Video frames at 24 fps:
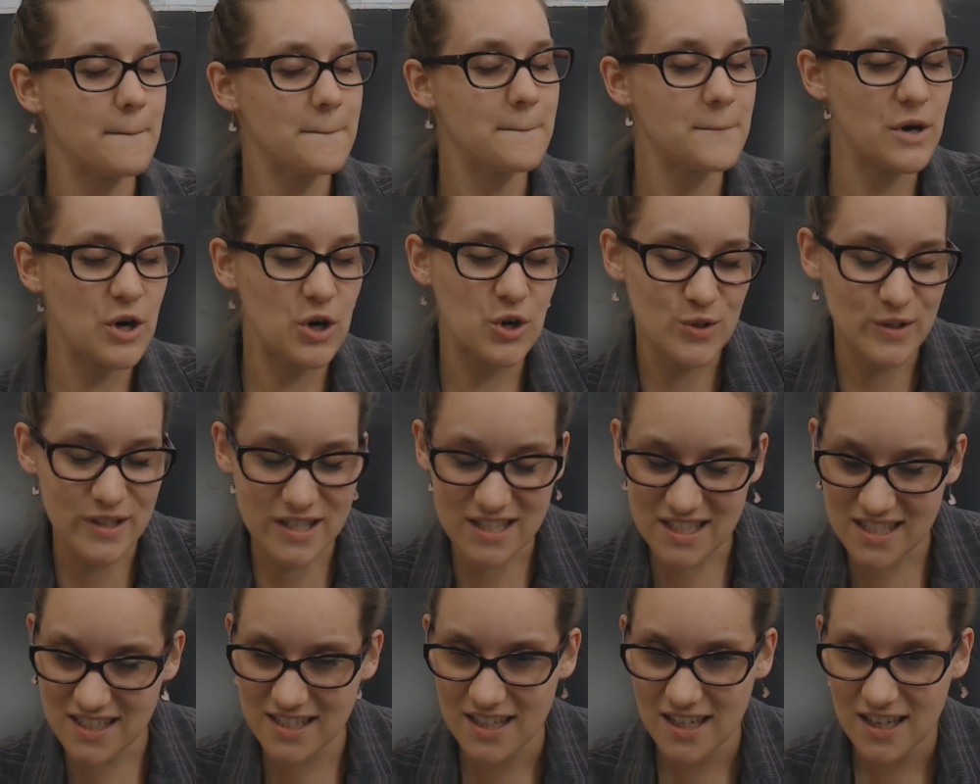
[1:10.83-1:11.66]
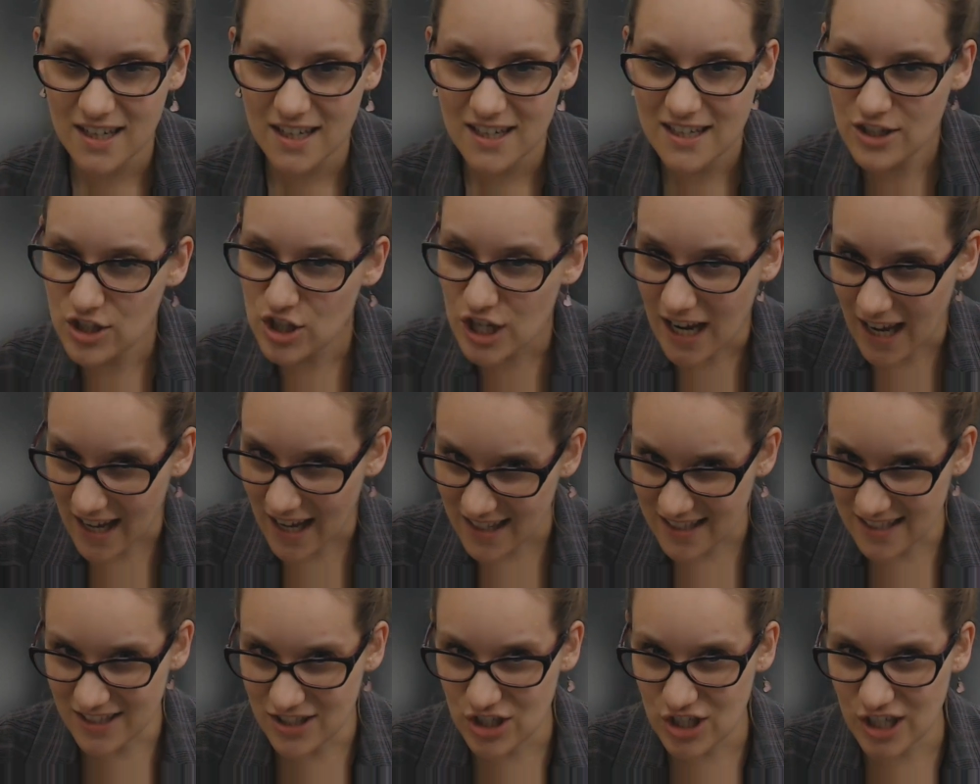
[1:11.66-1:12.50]
most
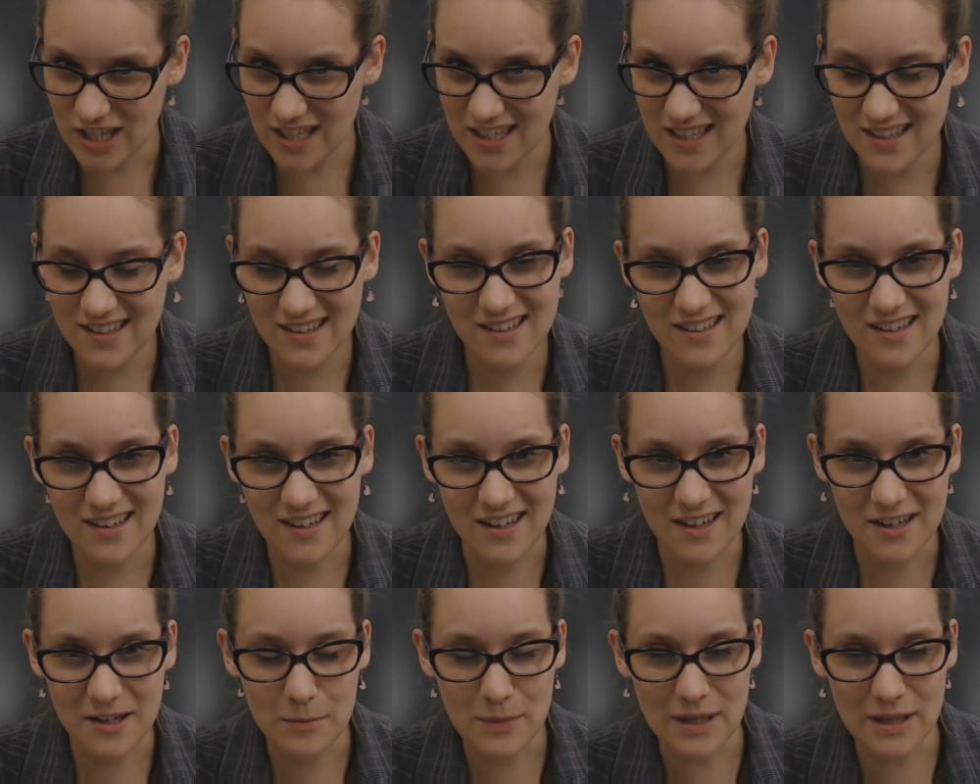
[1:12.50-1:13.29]
challenging.